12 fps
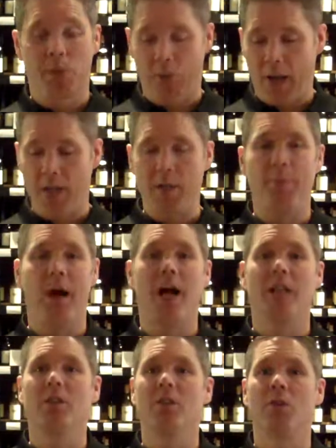You know,
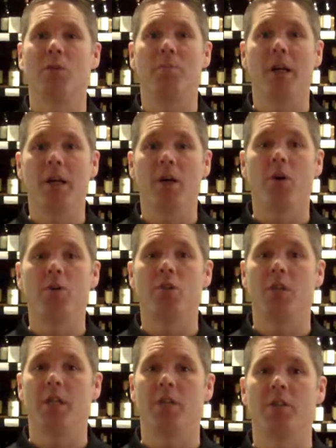antipasto and baked goat
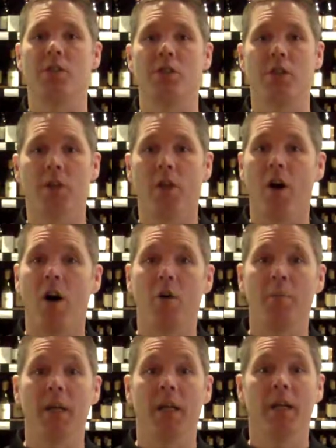cheese and
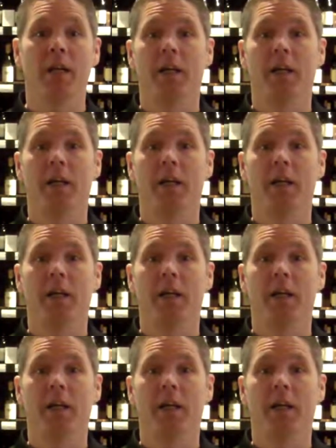salami,